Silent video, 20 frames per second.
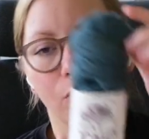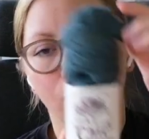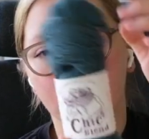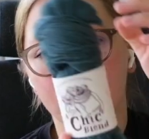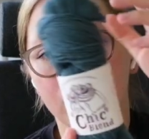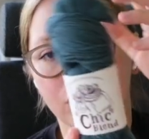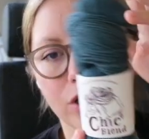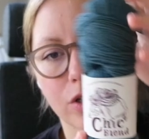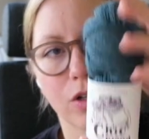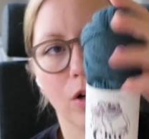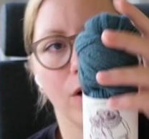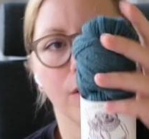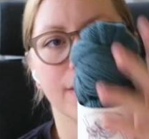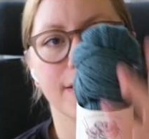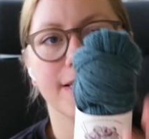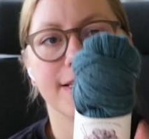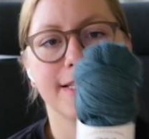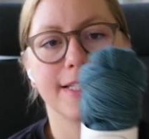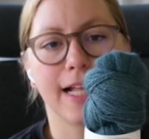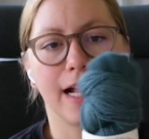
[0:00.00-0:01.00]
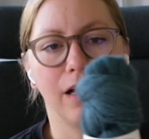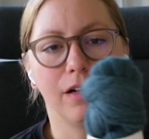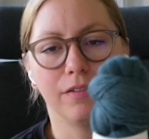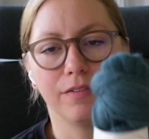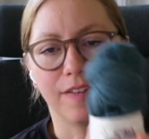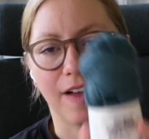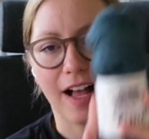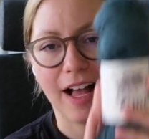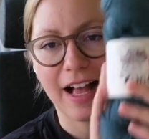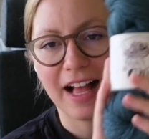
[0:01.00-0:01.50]
which is called
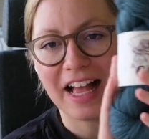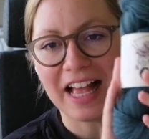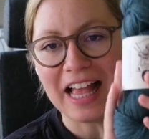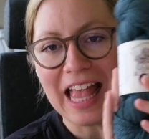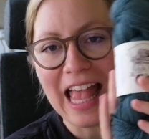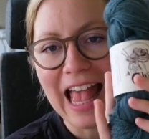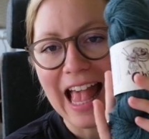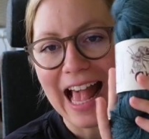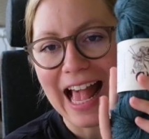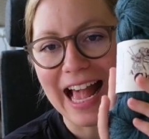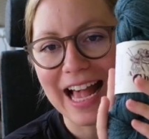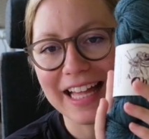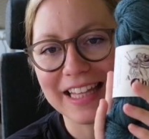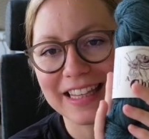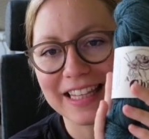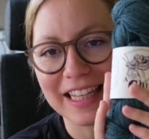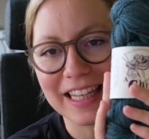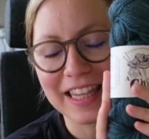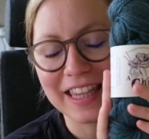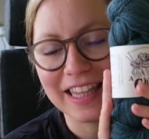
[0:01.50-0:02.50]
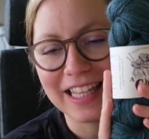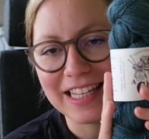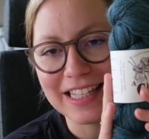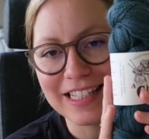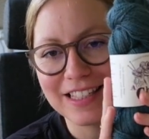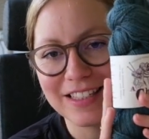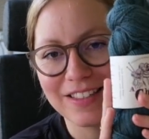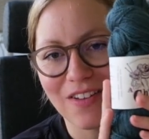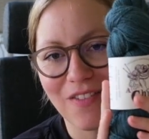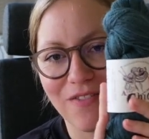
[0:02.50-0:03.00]
Selva. And
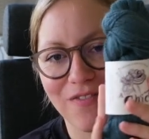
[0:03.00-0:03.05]
this